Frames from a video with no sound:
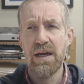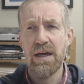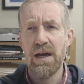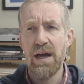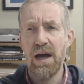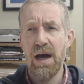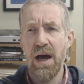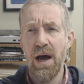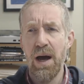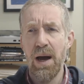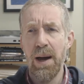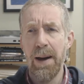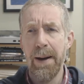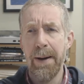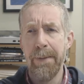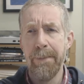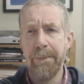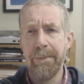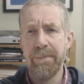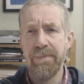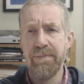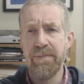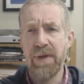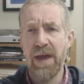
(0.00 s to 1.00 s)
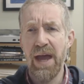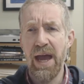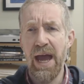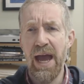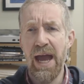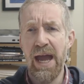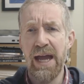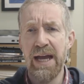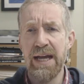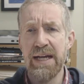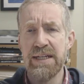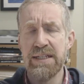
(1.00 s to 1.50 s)

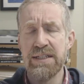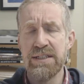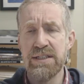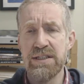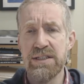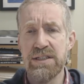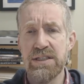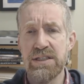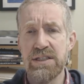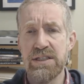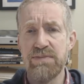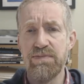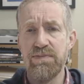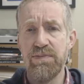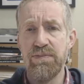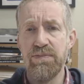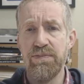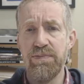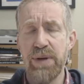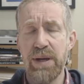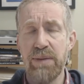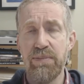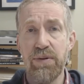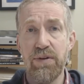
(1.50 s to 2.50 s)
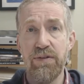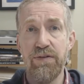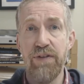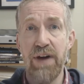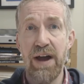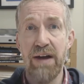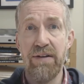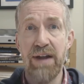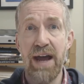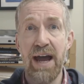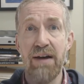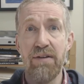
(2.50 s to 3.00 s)
And people
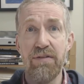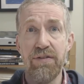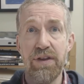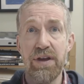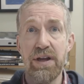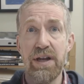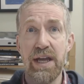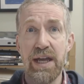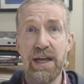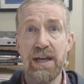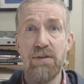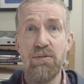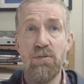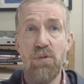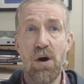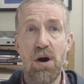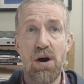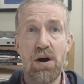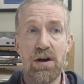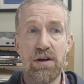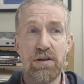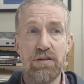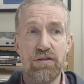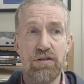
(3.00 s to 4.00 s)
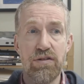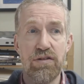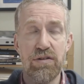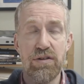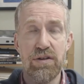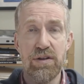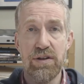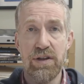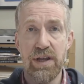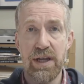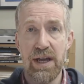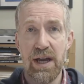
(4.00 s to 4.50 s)
found out that he was
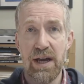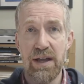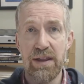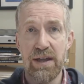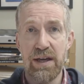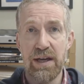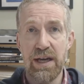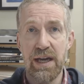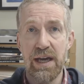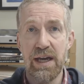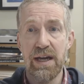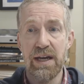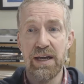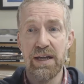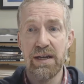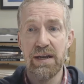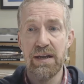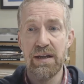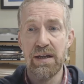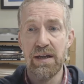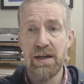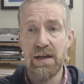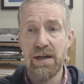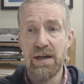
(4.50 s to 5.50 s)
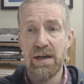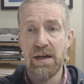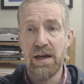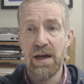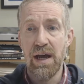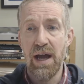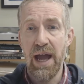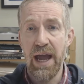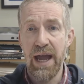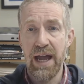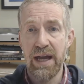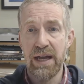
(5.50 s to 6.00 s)
the other kid.
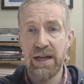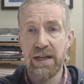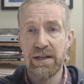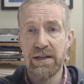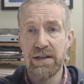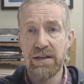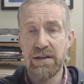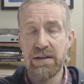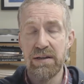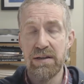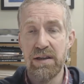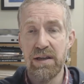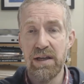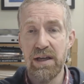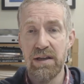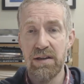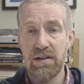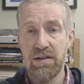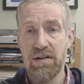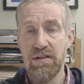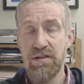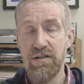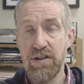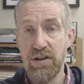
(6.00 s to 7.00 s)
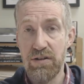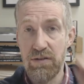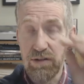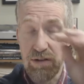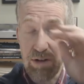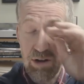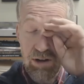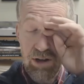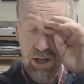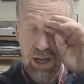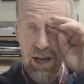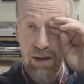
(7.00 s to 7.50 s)
And the students
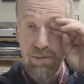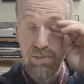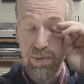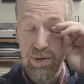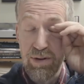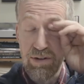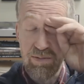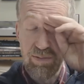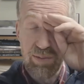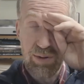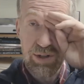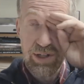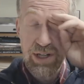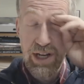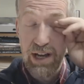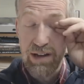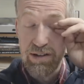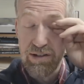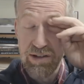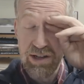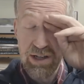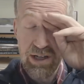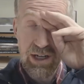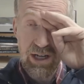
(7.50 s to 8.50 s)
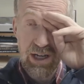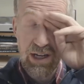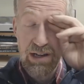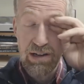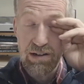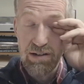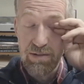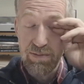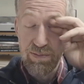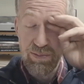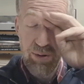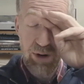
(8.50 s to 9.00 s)
on campus protested
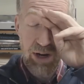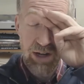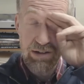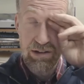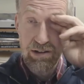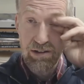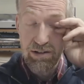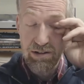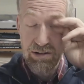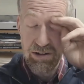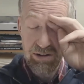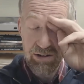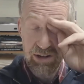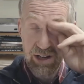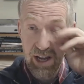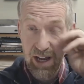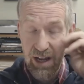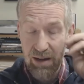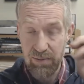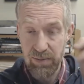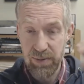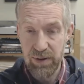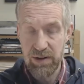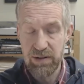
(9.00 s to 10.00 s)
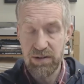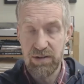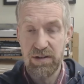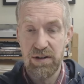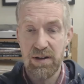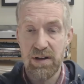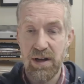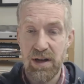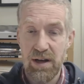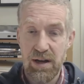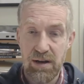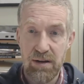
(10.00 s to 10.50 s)
his presence on campus,
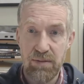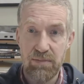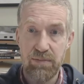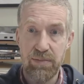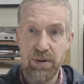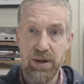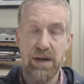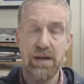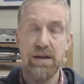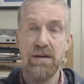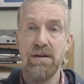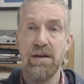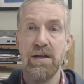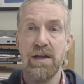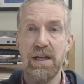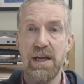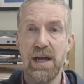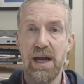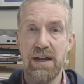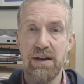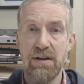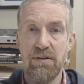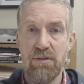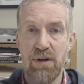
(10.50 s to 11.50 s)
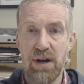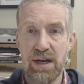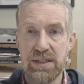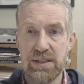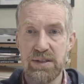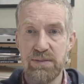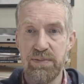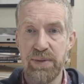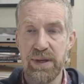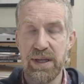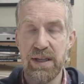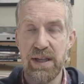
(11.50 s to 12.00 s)
but he had a right to
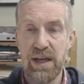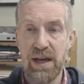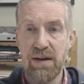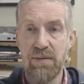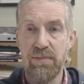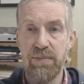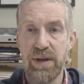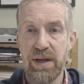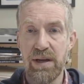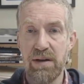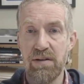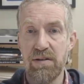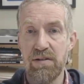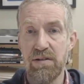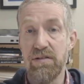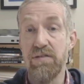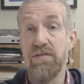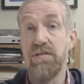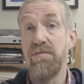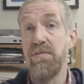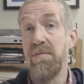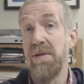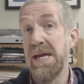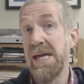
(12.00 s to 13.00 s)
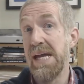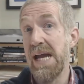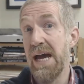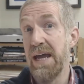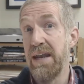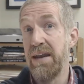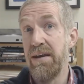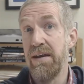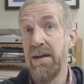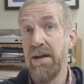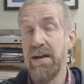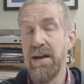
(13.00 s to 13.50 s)
be there because he
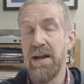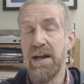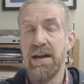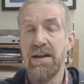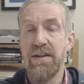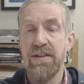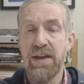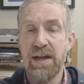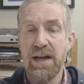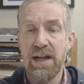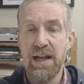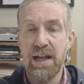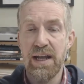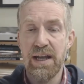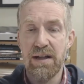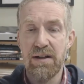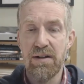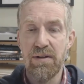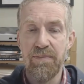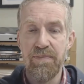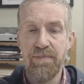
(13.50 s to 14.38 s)
hadn't done anything illegal.